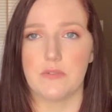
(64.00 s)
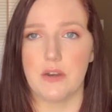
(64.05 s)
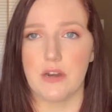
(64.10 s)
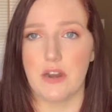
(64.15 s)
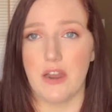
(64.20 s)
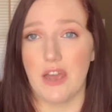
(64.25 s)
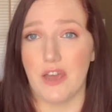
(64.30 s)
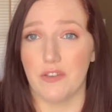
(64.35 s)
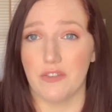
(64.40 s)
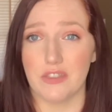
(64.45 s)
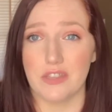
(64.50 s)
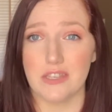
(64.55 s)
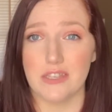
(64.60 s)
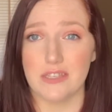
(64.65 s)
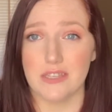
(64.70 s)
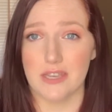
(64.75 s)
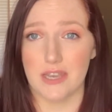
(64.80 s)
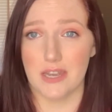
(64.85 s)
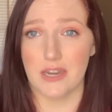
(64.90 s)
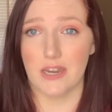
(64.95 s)
for a healthy
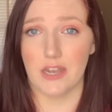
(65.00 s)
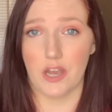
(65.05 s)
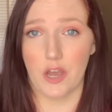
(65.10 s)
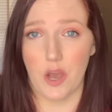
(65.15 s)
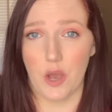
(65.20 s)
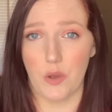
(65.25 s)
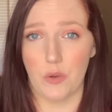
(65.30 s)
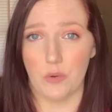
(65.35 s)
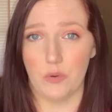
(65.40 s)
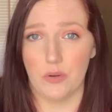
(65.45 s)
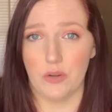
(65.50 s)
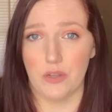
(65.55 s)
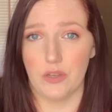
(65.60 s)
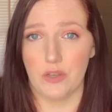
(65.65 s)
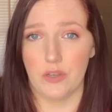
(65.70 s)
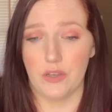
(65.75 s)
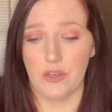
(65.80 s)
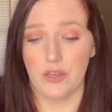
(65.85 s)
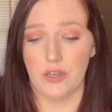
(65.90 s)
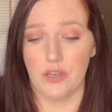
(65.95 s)
skin and coat.
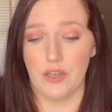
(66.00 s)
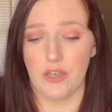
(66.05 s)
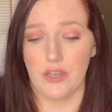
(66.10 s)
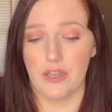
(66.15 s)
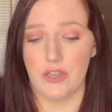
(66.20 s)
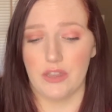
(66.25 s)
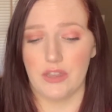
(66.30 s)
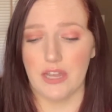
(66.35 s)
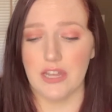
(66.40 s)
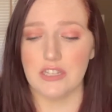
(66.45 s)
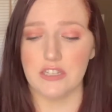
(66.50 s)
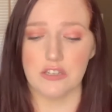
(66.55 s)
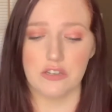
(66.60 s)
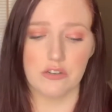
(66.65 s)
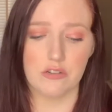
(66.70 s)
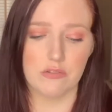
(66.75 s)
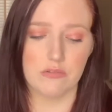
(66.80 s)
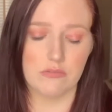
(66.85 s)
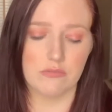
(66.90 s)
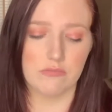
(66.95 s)
That's
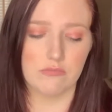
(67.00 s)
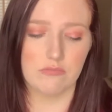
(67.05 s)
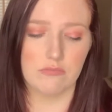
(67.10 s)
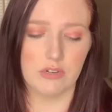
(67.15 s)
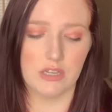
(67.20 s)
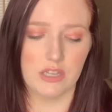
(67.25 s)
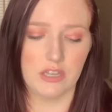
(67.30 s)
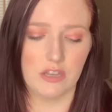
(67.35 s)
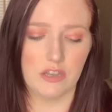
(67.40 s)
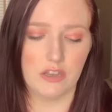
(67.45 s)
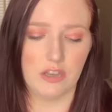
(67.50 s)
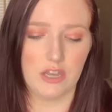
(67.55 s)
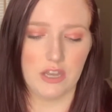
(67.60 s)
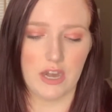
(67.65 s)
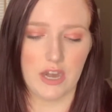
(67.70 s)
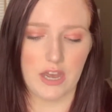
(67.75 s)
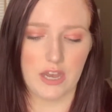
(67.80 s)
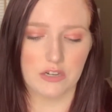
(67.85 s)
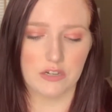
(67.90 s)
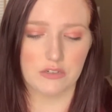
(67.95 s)
really good,
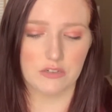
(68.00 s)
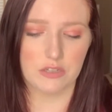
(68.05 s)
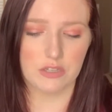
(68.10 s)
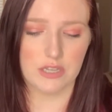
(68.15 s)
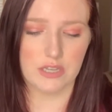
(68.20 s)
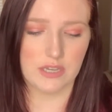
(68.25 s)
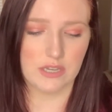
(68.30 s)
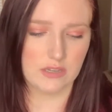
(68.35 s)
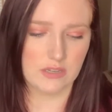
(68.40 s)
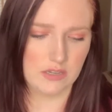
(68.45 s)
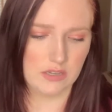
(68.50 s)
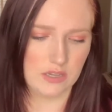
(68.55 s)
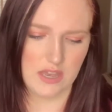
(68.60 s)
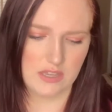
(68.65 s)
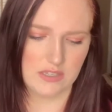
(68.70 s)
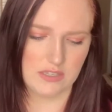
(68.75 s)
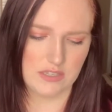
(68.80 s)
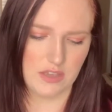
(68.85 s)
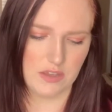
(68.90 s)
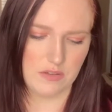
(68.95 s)
actually.
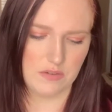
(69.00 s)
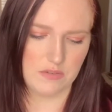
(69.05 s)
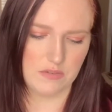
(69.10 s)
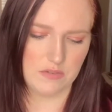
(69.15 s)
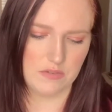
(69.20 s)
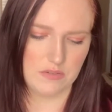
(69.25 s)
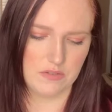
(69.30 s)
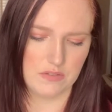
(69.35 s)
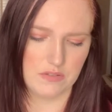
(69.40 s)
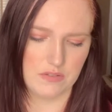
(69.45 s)
Yeah, so